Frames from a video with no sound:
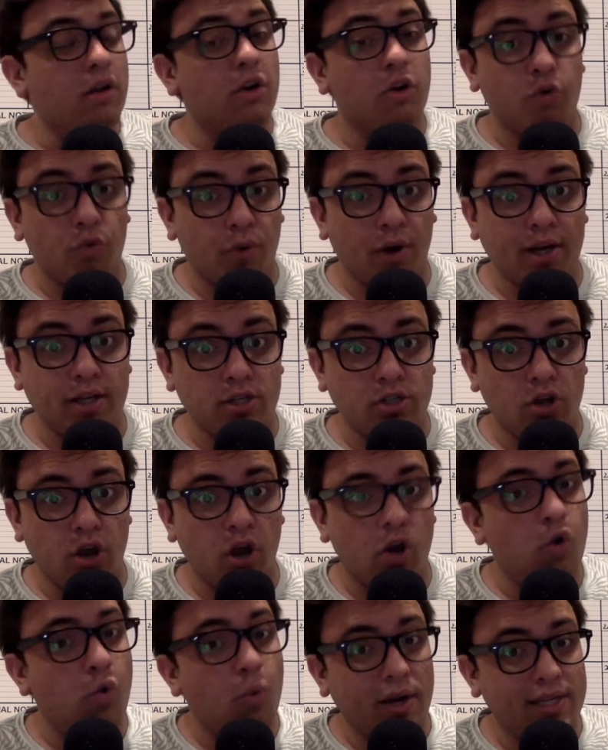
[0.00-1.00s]
great
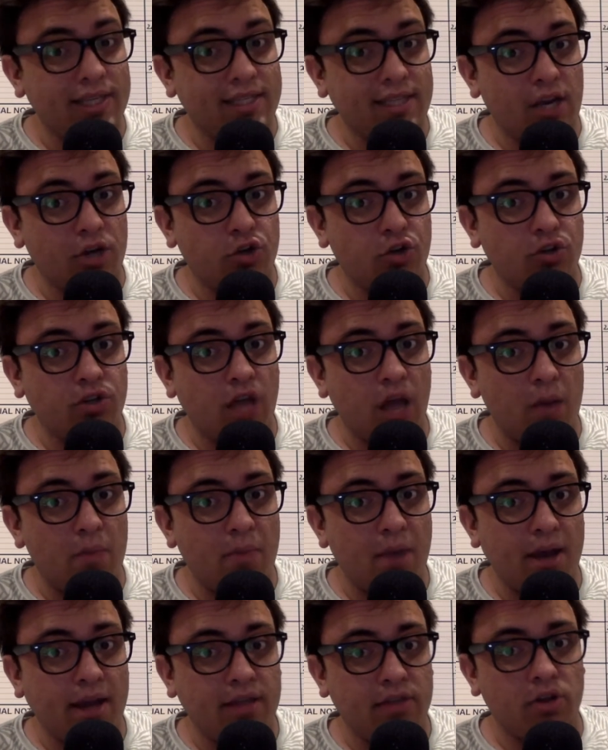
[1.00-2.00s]
song, quintessential Tom
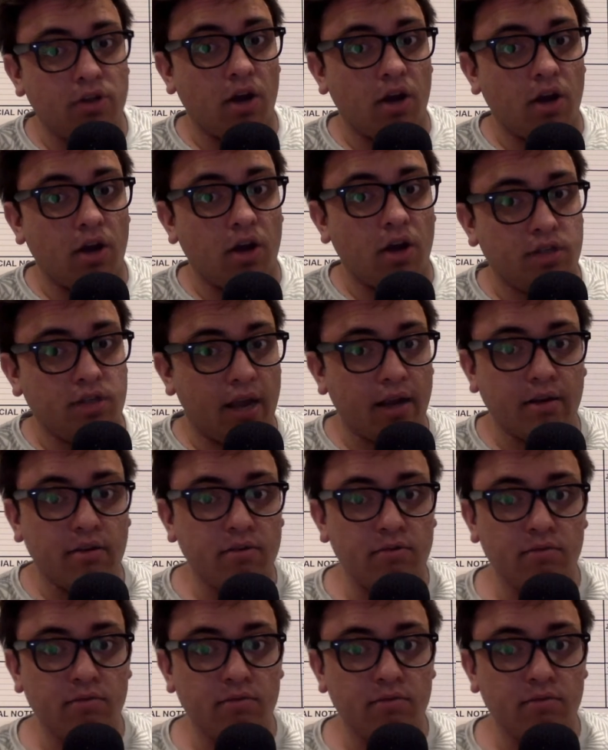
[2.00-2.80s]
Petty song, just saying.